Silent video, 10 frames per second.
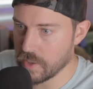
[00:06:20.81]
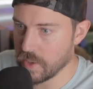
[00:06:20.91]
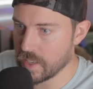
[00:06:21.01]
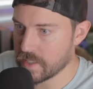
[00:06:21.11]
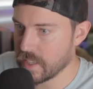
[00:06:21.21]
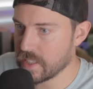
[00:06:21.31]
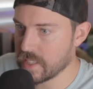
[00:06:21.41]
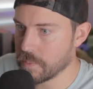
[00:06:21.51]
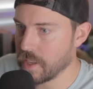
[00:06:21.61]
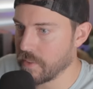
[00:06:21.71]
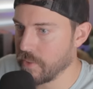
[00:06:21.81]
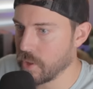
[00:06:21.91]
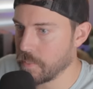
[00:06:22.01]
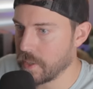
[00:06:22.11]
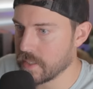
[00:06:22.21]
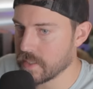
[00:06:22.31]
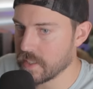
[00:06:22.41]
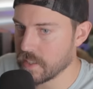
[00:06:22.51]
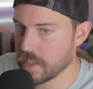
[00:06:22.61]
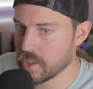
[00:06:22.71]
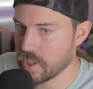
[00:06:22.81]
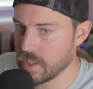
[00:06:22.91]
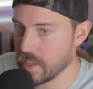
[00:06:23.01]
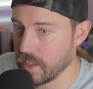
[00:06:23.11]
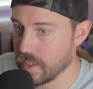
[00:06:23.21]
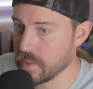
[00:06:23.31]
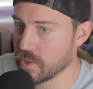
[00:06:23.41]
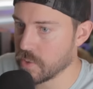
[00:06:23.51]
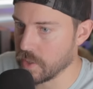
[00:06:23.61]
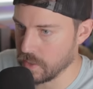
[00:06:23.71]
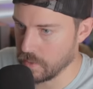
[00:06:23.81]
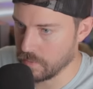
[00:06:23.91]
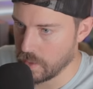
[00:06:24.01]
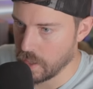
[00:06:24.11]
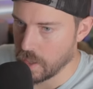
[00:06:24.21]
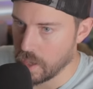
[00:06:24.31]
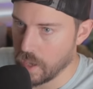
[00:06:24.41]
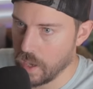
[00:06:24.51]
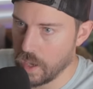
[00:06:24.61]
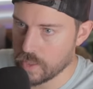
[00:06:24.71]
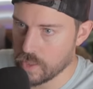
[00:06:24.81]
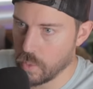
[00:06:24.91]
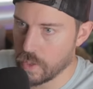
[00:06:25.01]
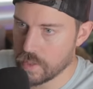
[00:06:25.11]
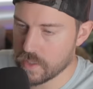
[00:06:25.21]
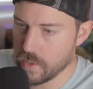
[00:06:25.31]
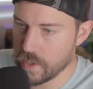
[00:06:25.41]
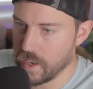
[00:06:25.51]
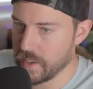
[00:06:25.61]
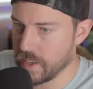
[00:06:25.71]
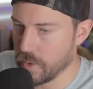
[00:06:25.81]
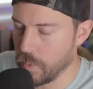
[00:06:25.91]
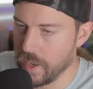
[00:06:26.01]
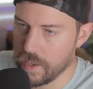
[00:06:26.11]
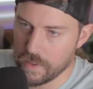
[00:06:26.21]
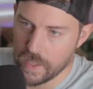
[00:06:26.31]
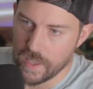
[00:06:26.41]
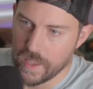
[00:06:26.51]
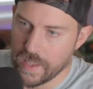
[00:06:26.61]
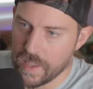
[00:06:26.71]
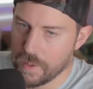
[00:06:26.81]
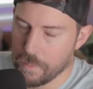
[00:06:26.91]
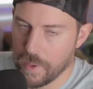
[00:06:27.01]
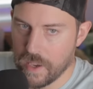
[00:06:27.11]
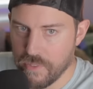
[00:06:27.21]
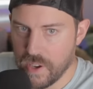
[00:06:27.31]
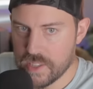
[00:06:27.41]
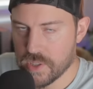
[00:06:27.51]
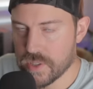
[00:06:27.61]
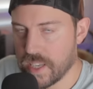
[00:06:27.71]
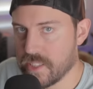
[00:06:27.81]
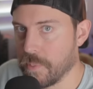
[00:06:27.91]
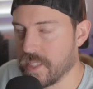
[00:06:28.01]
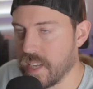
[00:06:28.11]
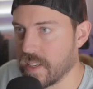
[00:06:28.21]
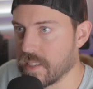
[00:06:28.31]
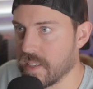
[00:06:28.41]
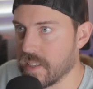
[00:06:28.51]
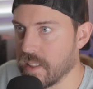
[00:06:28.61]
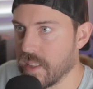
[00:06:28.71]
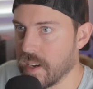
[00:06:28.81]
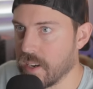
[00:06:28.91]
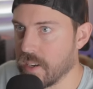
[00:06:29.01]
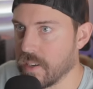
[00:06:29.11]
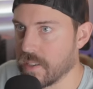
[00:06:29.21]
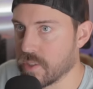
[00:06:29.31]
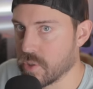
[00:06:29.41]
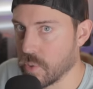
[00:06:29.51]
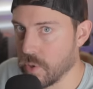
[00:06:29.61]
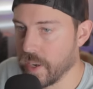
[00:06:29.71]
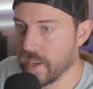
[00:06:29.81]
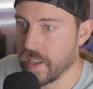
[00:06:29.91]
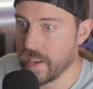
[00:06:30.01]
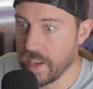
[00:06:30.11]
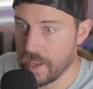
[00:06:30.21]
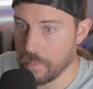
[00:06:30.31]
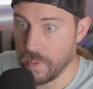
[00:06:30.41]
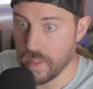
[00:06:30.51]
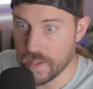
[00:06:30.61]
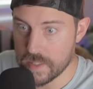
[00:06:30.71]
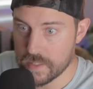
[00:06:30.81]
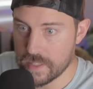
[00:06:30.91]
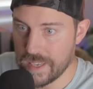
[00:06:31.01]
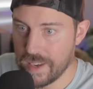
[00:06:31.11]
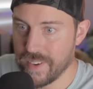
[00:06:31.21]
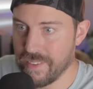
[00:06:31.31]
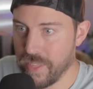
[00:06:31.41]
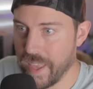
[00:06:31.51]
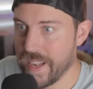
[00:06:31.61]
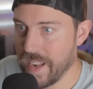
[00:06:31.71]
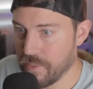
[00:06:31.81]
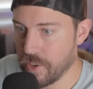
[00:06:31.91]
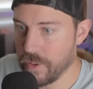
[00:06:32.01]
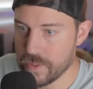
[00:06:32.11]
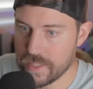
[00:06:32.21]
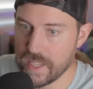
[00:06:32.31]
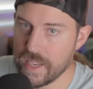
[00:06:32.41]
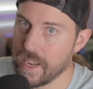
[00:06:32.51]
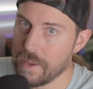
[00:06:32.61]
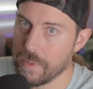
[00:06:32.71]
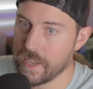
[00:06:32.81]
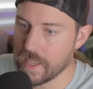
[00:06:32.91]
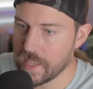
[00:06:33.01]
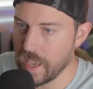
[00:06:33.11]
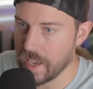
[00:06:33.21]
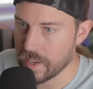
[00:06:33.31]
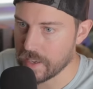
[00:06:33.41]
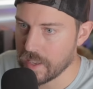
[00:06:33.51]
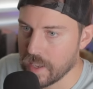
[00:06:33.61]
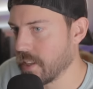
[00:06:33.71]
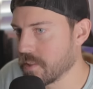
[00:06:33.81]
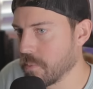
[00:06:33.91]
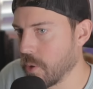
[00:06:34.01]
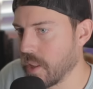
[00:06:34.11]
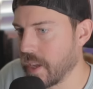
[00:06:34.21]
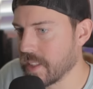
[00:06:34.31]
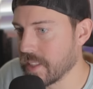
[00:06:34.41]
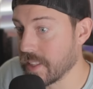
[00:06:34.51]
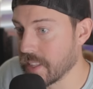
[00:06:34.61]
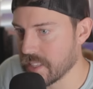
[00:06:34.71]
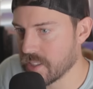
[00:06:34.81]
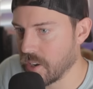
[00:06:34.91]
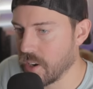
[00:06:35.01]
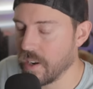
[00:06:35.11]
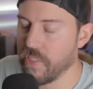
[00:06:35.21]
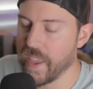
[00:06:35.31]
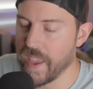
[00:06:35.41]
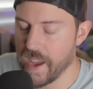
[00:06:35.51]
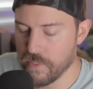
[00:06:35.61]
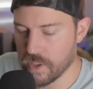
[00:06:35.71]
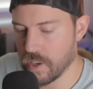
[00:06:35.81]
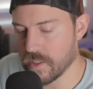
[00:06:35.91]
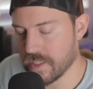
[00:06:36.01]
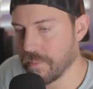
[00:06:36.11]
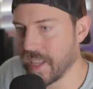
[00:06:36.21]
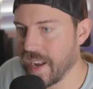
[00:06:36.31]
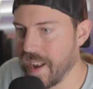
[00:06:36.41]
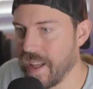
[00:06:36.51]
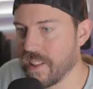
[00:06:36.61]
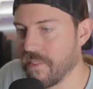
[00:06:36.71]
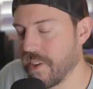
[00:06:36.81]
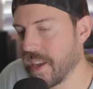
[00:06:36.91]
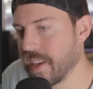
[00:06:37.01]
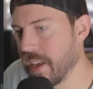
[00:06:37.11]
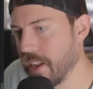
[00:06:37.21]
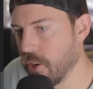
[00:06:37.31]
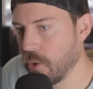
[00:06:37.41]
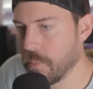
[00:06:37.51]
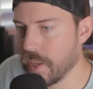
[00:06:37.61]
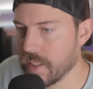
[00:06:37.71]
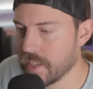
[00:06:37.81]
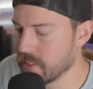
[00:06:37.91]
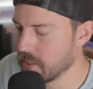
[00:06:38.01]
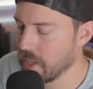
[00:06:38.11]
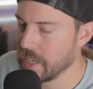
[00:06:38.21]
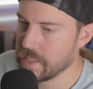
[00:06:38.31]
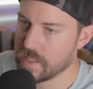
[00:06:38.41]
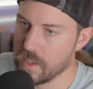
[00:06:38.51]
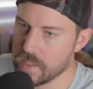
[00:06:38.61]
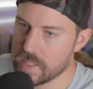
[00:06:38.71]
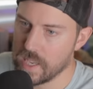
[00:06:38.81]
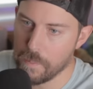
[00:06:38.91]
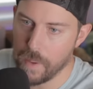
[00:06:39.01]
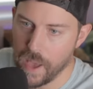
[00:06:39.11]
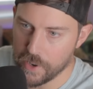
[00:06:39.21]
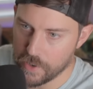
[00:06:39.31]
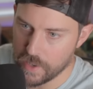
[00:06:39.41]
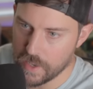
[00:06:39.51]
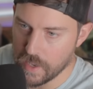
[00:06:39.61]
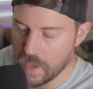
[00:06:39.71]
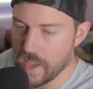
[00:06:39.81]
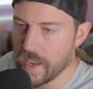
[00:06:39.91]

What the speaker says: in the United States. It's been in the Philippines, Indonesia, and Israel. So what's going on here? Well, manufacturers like to protect their storied nameplates, even if they never use the name again. It is more than likely this car. If they ever call something an LFA again, it'll be this solid-state battery,